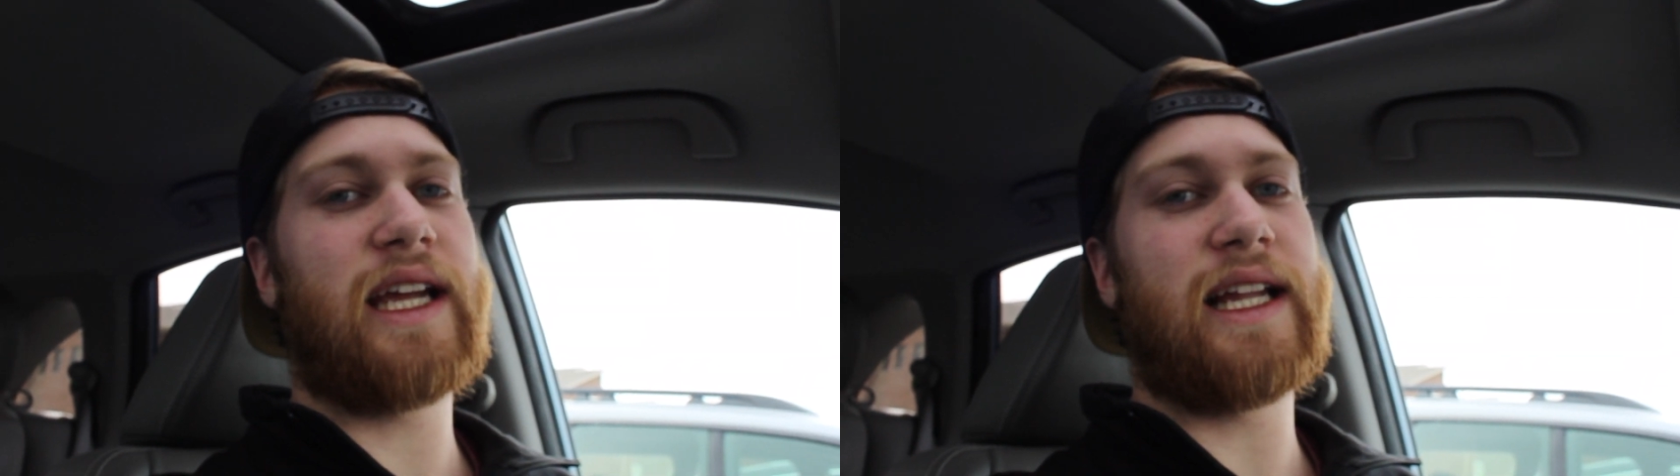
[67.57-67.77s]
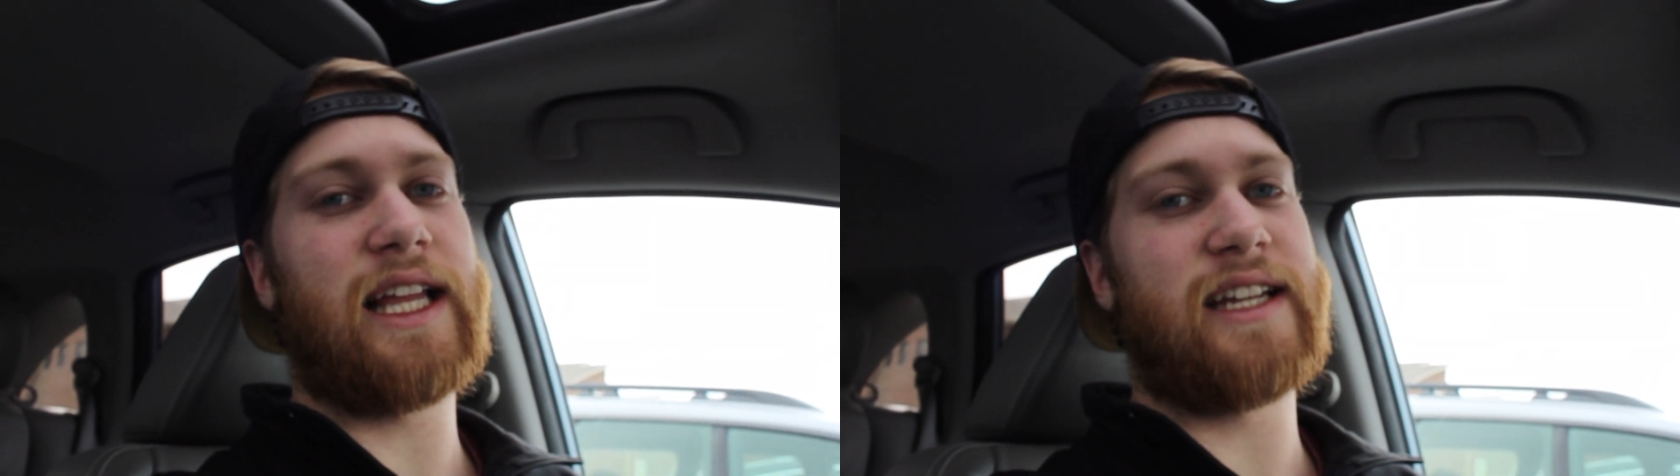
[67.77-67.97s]

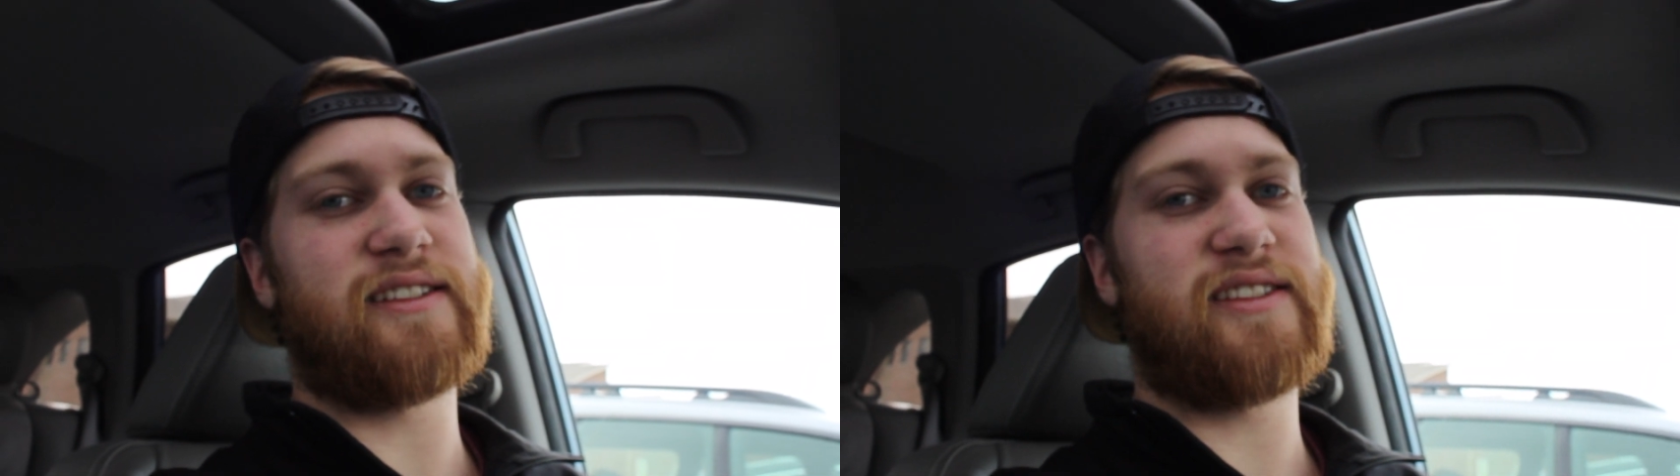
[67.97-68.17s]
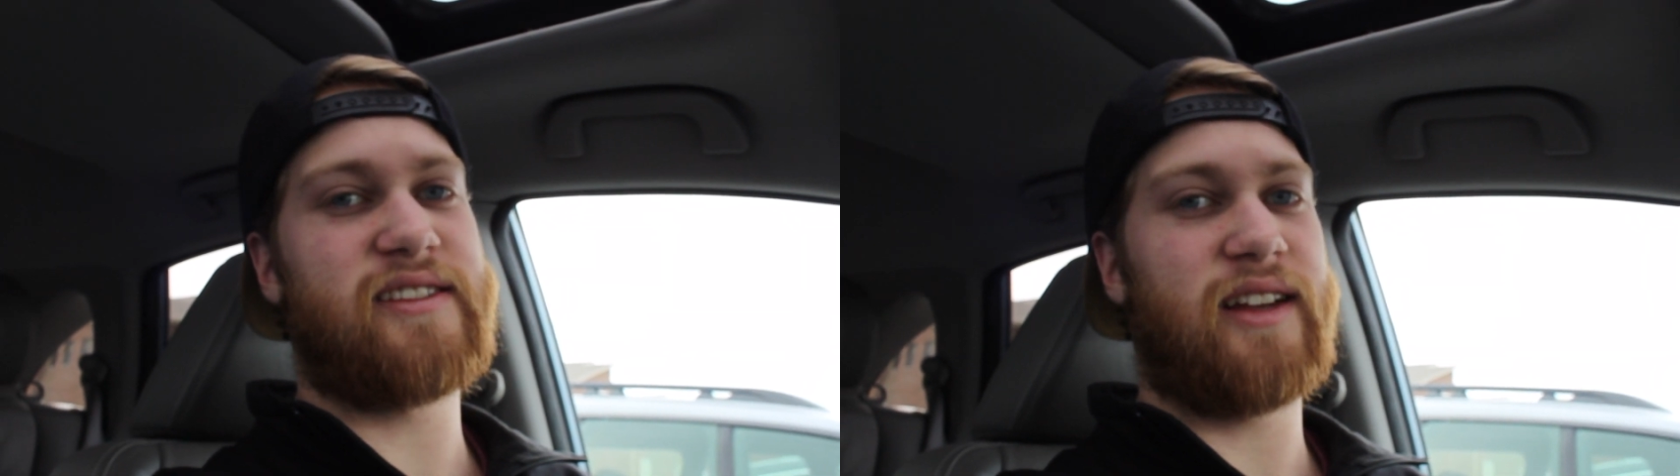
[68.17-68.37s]
kit
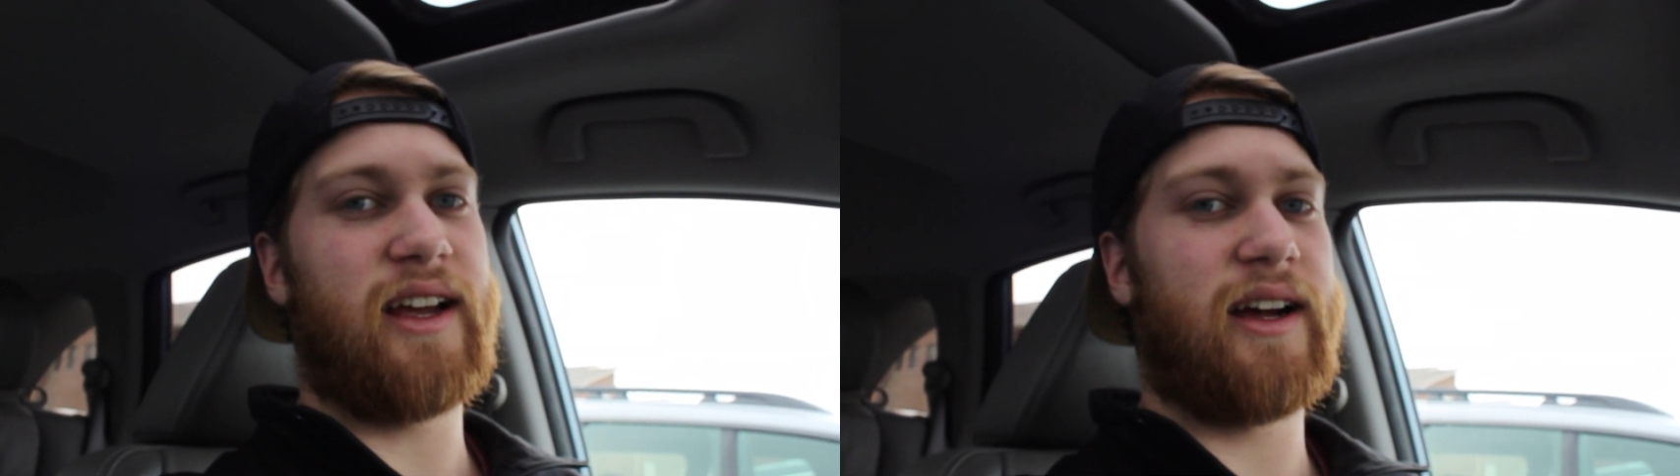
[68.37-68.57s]
lens,